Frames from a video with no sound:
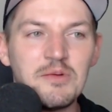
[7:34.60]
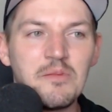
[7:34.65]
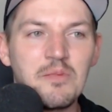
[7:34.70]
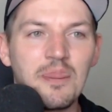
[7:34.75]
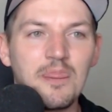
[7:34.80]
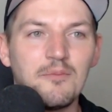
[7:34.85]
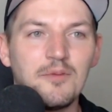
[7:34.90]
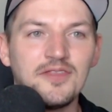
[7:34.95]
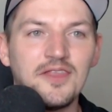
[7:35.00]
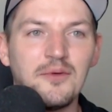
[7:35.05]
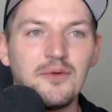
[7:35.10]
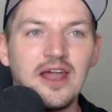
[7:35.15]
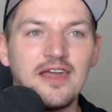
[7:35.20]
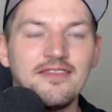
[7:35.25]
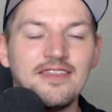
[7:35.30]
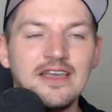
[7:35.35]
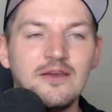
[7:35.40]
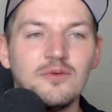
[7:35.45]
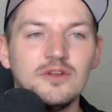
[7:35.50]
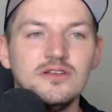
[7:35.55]
But then when I
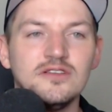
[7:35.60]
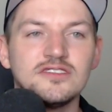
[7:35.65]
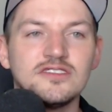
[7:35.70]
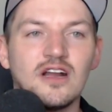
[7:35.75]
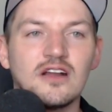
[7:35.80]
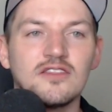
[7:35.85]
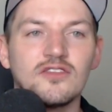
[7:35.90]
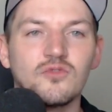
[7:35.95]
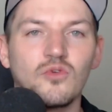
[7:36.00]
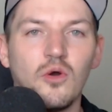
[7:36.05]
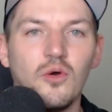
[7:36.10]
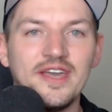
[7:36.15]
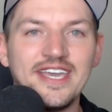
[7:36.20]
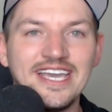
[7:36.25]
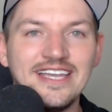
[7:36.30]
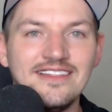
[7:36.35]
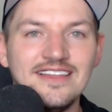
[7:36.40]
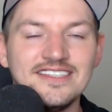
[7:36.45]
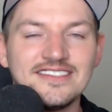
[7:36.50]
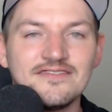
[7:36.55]
think when you start throwing
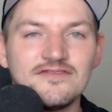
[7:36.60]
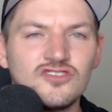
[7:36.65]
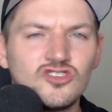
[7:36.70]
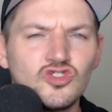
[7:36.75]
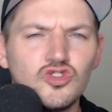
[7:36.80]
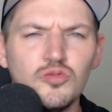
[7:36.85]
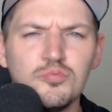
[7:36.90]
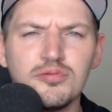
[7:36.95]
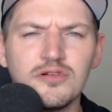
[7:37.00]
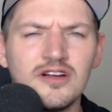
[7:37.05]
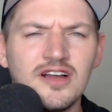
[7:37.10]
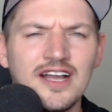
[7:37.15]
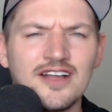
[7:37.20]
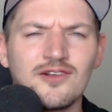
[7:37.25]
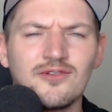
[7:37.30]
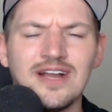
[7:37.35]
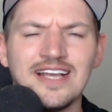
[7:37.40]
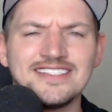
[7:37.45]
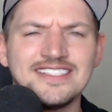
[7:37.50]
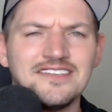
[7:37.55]
in these super
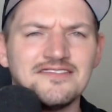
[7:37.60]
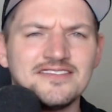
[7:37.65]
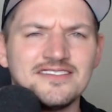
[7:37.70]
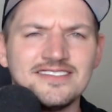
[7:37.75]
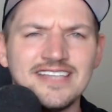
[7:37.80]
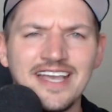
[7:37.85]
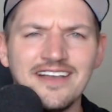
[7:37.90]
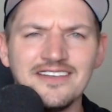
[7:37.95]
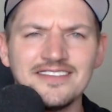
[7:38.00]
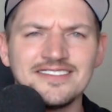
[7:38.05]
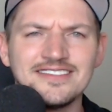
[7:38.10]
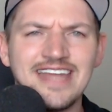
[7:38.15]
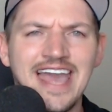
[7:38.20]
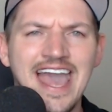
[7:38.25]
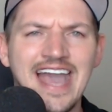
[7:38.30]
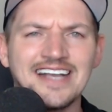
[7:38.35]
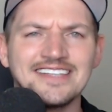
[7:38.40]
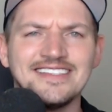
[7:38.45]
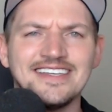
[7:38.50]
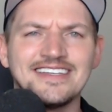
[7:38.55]
aggressive sales
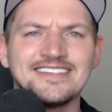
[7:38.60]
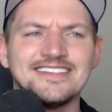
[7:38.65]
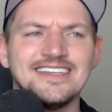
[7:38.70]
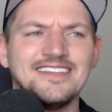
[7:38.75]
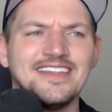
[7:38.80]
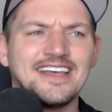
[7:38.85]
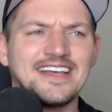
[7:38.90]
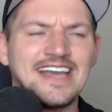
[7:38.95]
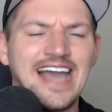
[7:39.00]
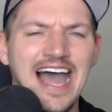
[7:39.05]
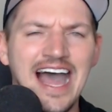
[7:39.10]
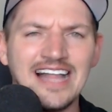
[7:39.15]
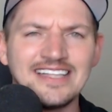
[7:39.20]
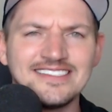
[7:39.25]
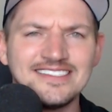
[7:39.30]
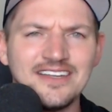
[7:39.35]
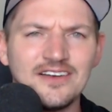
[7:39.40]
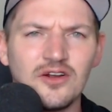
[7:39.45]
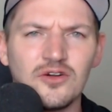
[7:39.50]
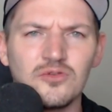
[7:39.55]
tactics and the
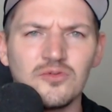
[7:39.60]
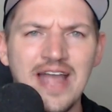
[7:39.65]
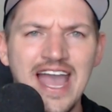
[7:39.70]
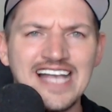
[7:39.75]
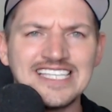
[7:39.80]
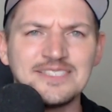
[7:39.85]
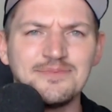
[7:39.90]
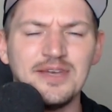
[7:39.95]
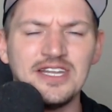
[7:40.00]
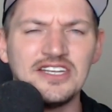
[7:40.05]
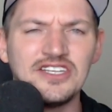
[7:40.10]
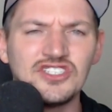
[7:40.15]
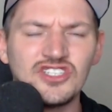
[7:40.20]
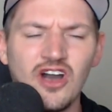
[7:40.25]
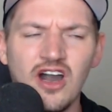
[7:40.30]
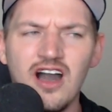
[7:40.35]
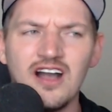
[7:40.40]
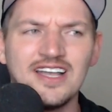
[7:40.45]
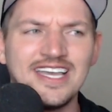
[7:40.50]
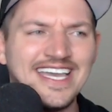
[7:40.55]
constant harassment,
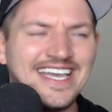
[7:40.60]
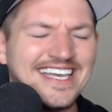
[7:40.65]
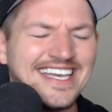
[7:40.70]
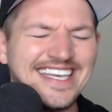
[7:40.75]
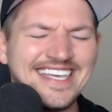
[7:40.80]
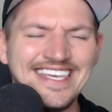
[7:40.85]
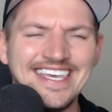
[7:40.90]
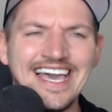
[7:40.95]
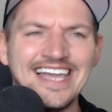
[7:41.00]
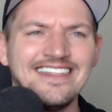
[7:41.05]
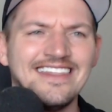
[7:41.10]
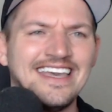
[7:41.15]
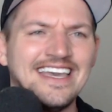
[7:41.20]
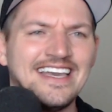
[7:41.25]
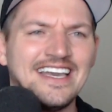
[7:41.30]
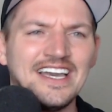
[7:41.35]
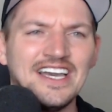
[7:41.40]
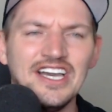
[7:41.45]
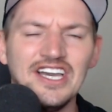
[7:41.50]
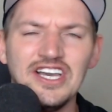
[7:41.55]
talking,
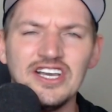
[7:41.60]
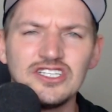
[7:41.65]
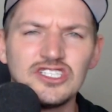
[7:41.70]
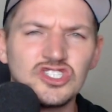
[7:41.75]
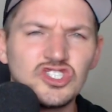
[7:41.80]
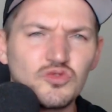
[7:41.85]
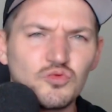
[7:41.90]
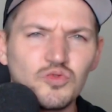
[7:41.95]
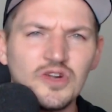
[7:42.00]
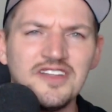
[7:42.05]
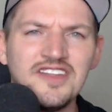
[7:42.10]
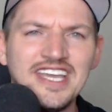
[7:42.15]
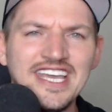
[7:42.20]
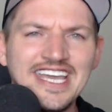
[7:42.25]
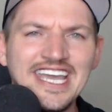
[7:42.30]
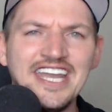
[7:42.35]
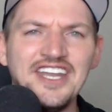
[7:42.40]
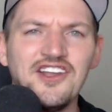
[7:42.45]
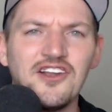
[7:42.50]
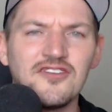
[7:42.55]
yelling, just really
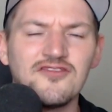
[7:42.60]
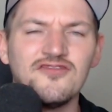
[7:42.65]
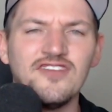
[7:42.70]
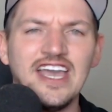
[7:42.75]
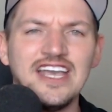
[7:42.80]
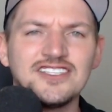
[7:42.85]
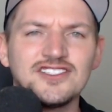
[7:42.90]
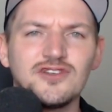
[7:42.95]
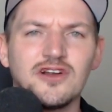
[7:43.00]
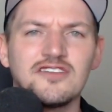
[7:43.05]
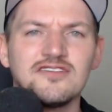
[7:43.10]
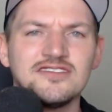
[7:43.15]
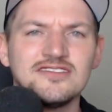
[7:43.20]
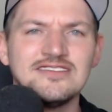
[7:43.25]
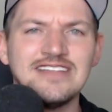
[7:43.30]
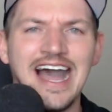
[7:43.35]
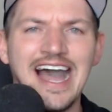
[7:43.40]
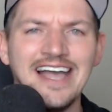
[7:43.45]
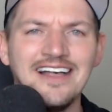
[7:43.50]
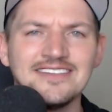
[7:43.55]
in your face sort of
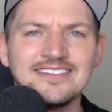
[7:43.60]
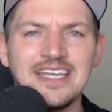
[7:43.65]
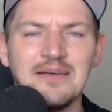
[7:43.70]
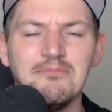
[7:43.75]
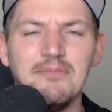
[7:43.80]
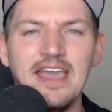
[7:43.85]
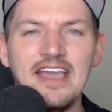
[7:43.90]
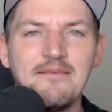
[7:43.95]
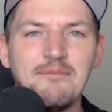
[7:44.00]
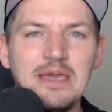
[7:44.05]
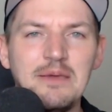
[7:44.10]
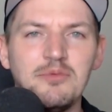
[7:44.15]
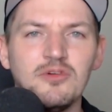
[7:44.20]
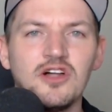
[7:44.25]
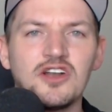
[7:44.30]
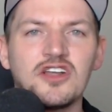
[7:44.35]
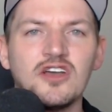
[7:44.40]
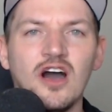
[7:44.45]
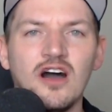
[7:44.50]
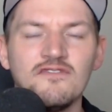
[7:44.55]
styles that make people
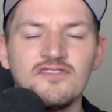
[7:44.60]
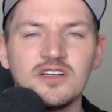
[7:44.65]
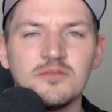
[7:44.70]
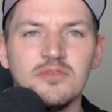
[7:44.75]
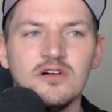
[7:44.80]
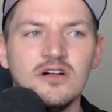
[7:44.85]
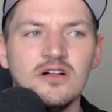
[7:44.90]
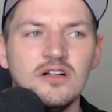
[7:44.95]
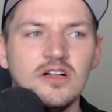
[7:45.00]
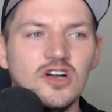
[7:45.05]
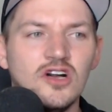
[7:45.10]
uncomfortable,